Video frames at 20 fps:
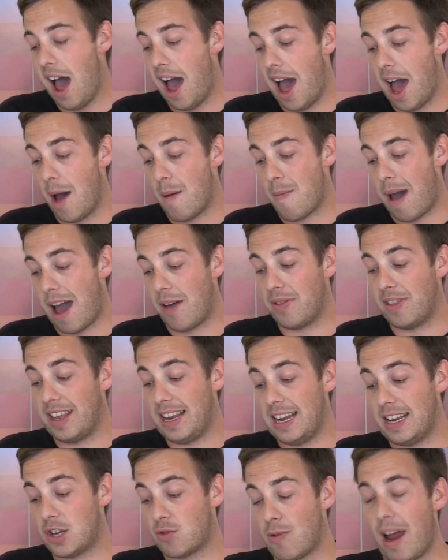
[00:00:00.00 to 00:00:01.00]
And
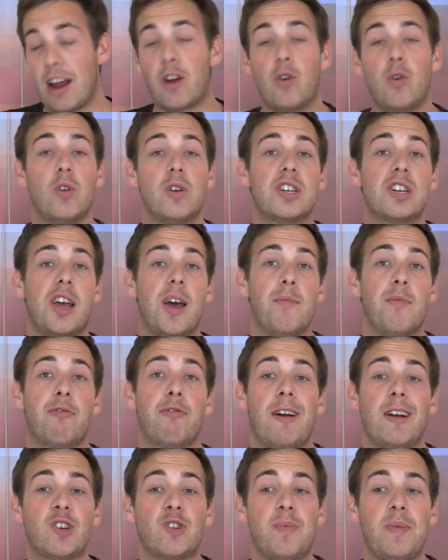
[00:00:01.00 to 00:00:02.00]
these records come
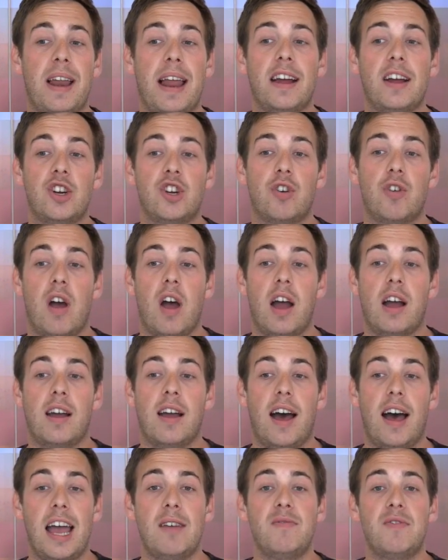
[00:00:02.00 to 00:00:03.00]
fresh from the Lancashire
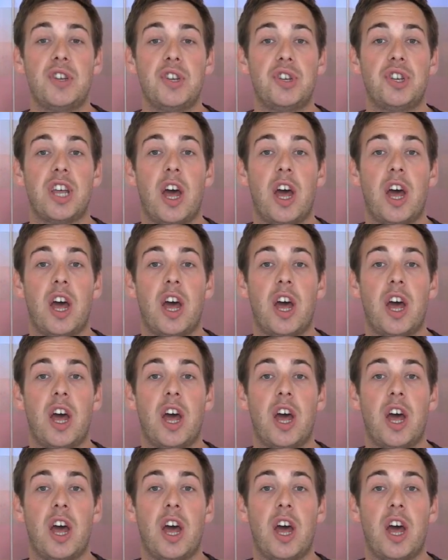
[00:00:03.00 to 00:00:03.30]
archives.